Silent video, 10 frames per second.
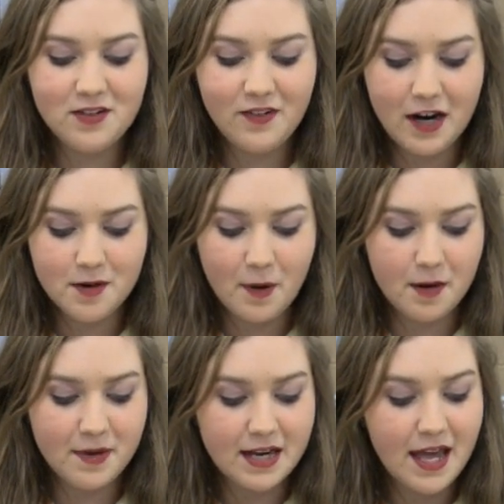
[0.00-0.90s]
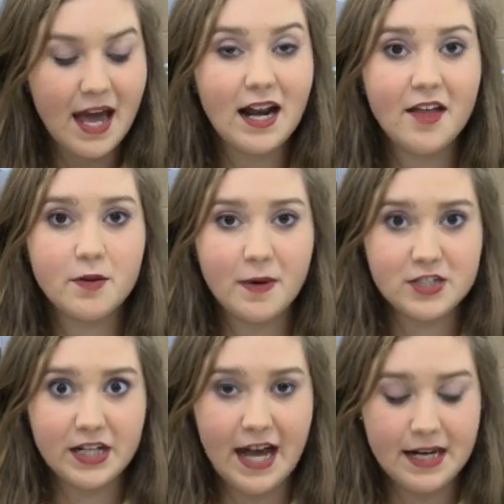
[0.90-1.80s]
fire department and other
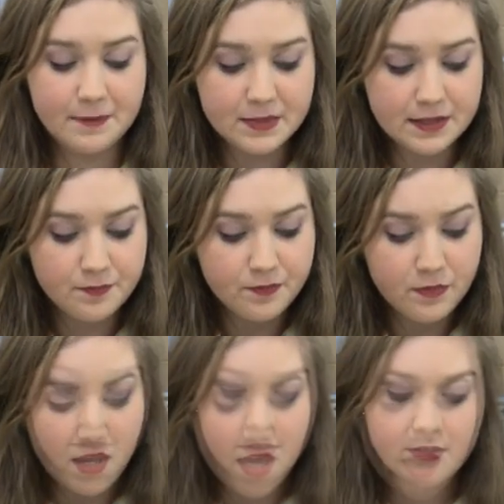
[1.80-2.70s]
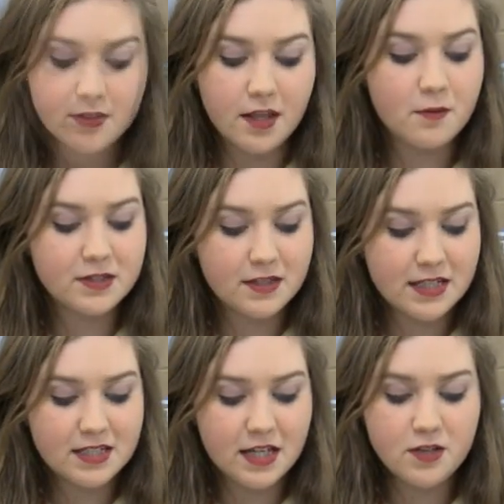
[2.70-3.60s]
budget items. They will
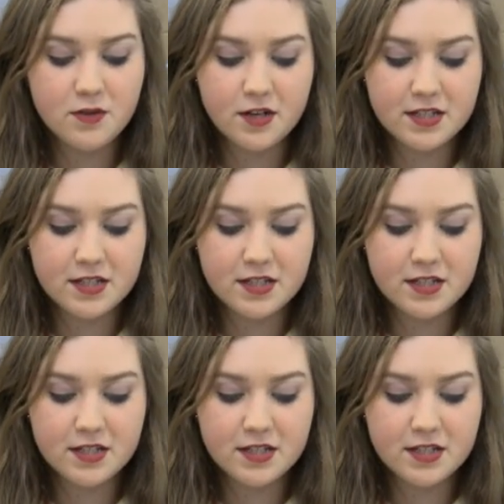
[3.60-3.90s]
continue their